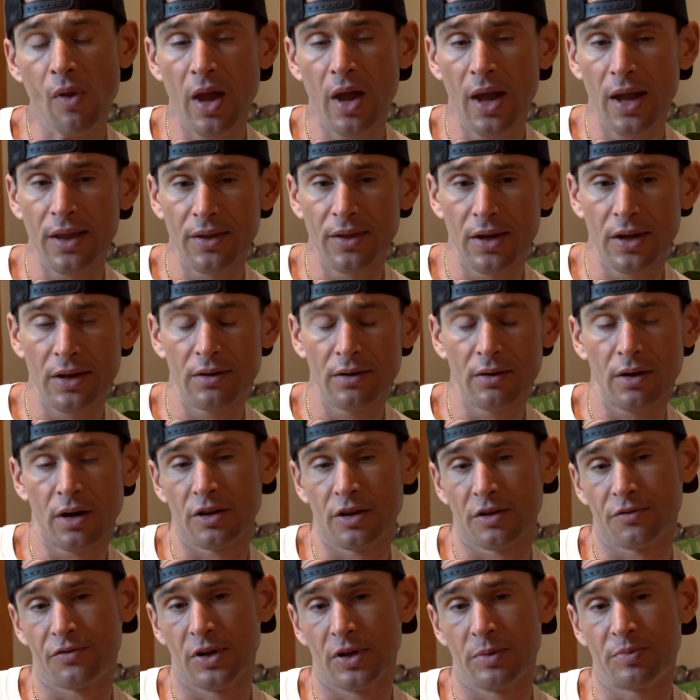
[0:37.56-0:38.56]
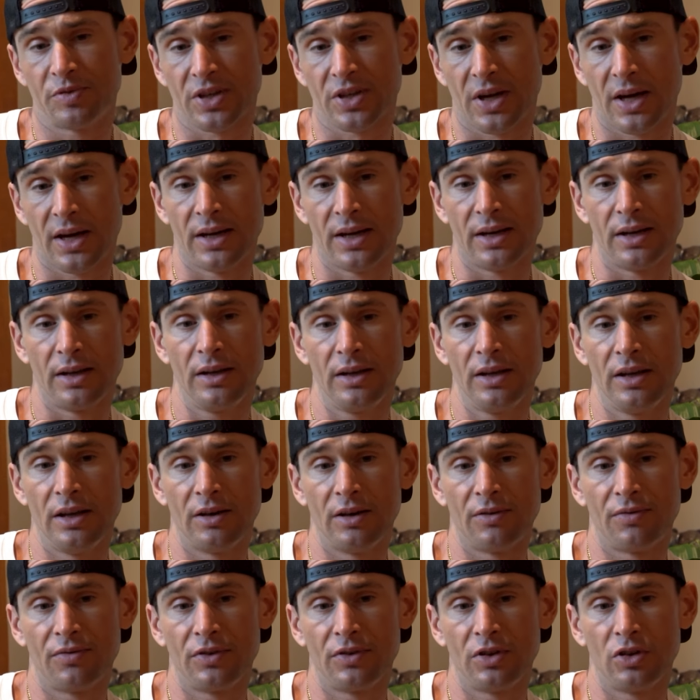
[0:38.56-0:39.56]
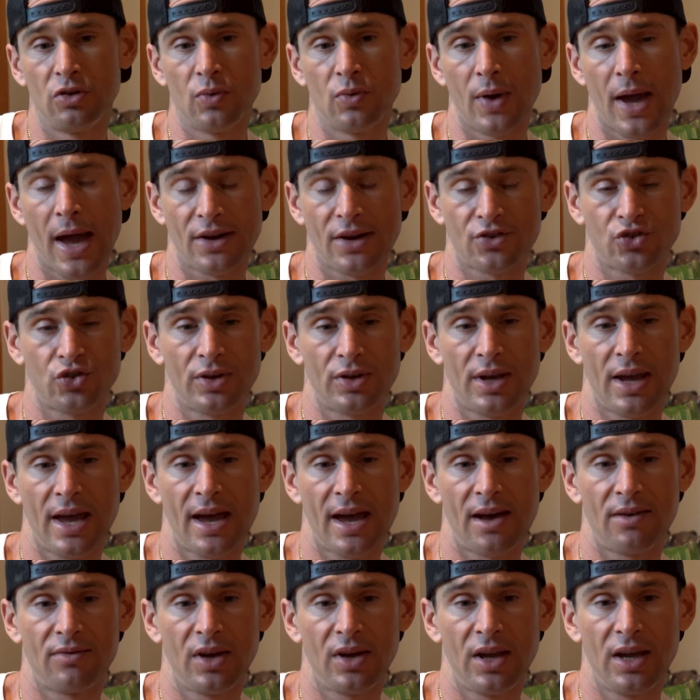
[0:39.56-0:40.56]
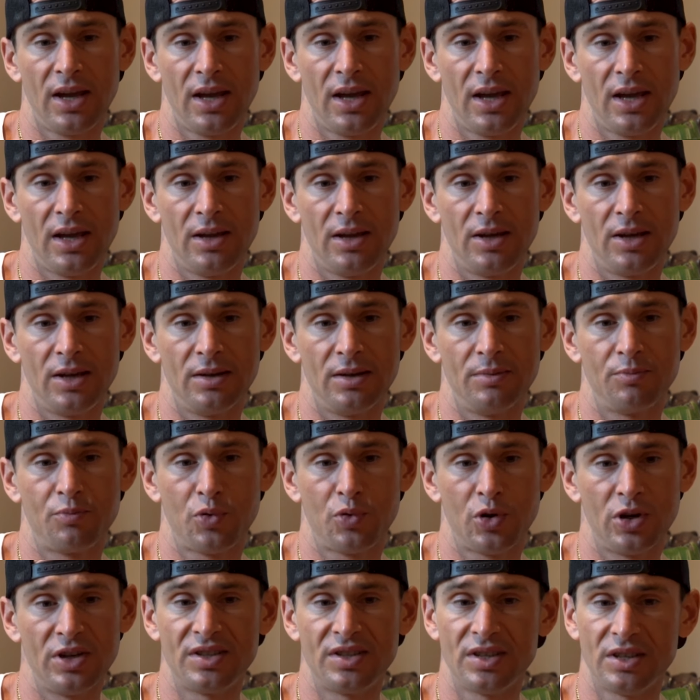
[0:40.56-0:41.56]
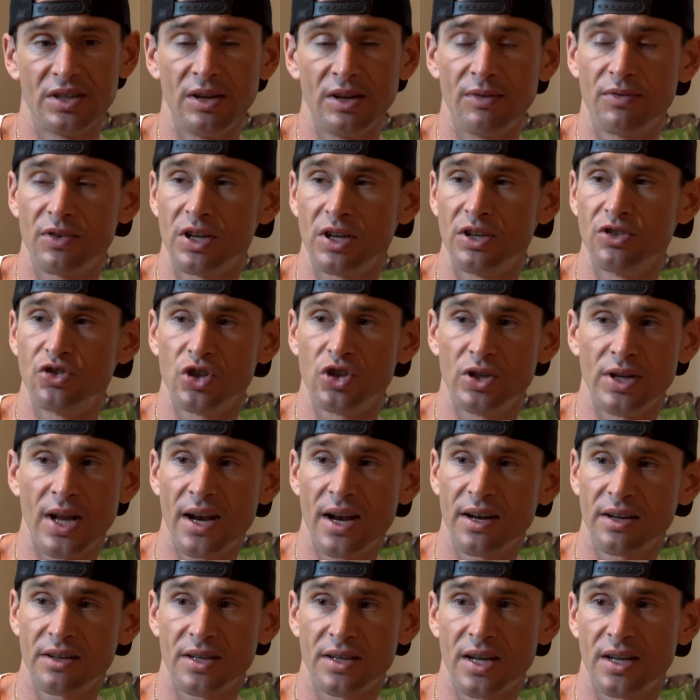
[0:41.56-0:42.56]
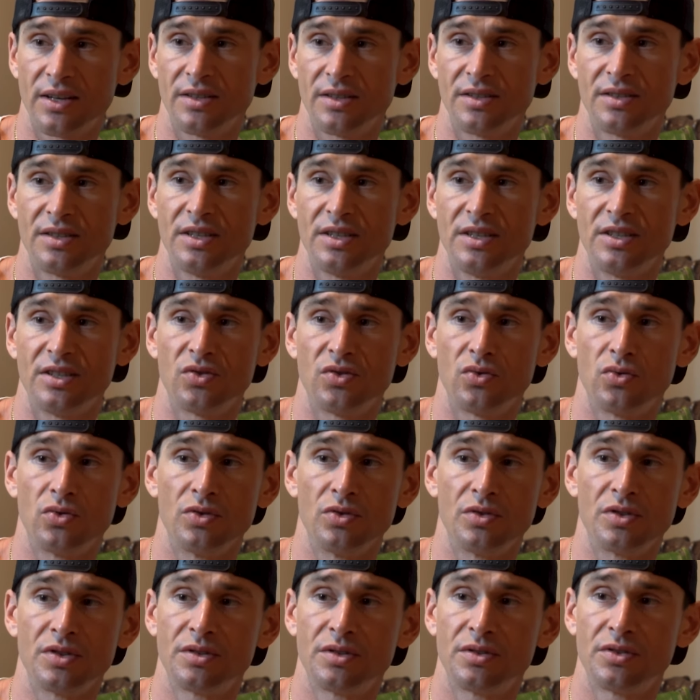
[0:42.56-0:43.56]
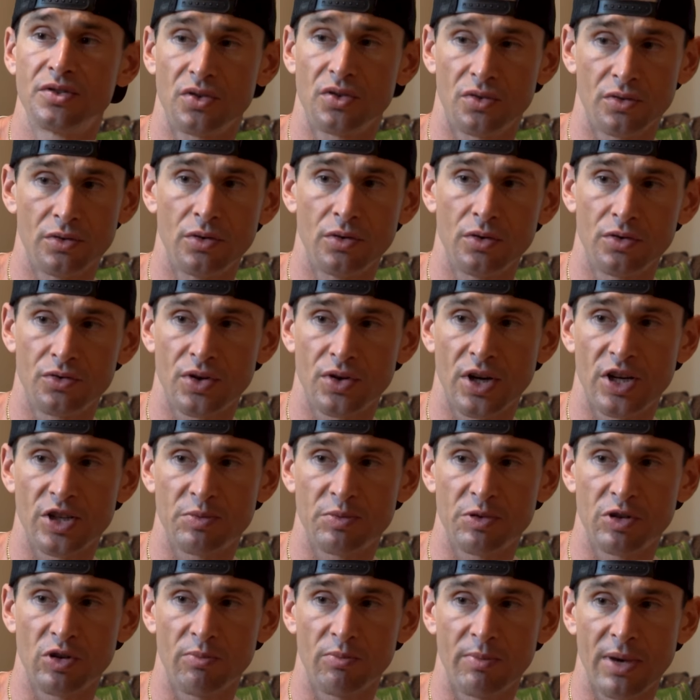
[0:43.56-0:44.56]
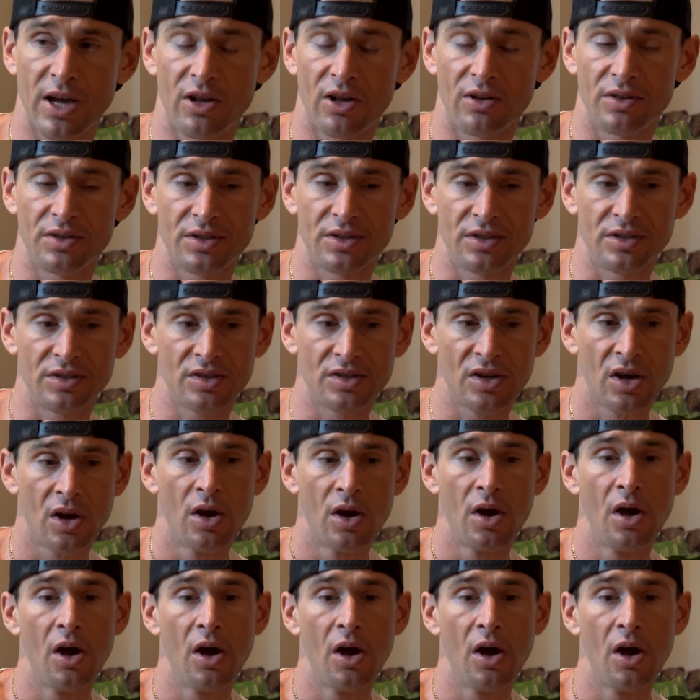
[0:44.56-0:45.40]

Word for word: and then on the flip side, if you actually have a pretty significant genetic tendencies towards certain neurotransmitter imbalances,